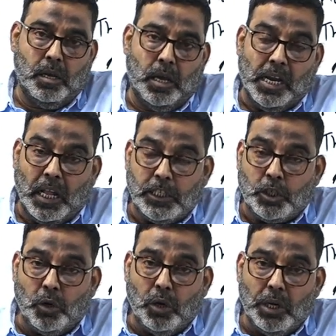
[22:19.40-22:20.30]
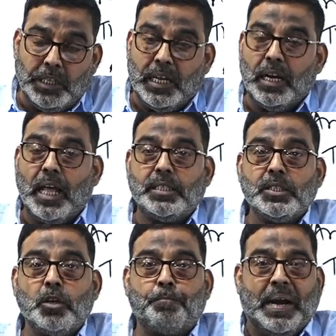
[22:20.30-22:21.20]
and also in the
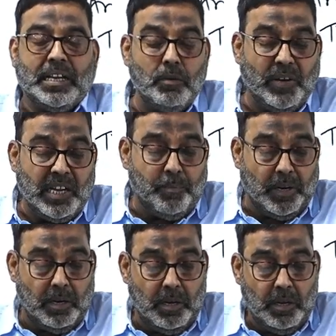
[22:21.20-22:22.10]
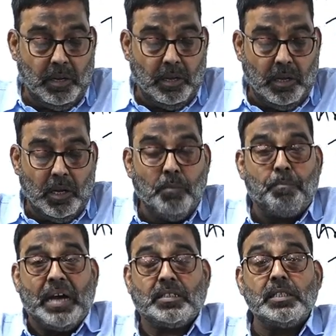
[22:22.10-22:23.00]
analysis of pattern variable,
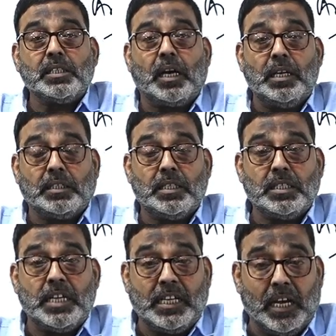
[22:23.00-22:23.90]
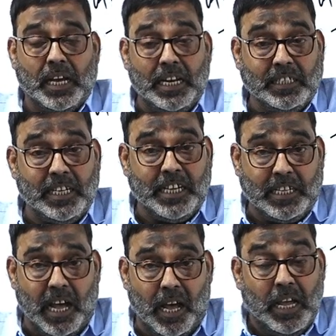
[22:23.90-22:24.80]
Parsons collected
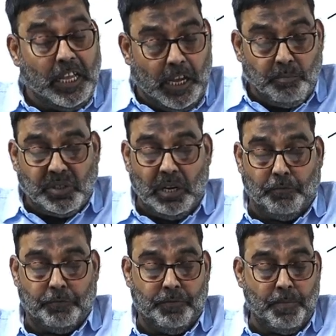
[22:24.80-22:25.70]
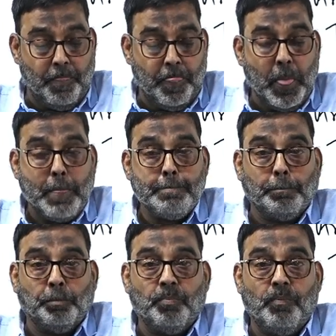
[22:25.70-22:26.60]
data himself
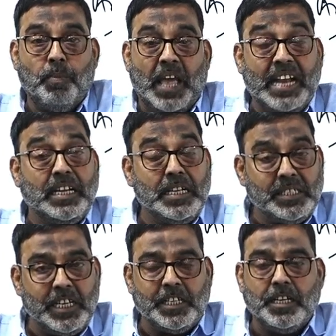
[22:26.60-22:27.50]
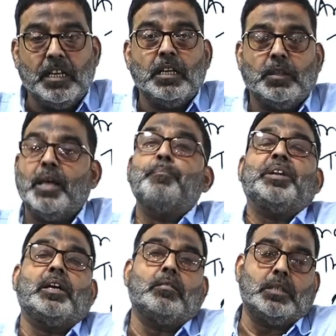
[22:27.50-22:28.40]
and initiated the
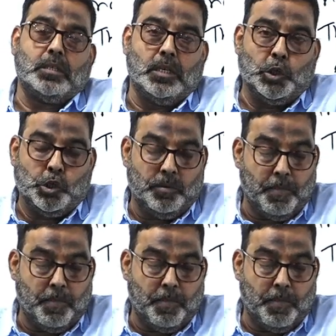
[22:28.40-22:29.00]
empirical research.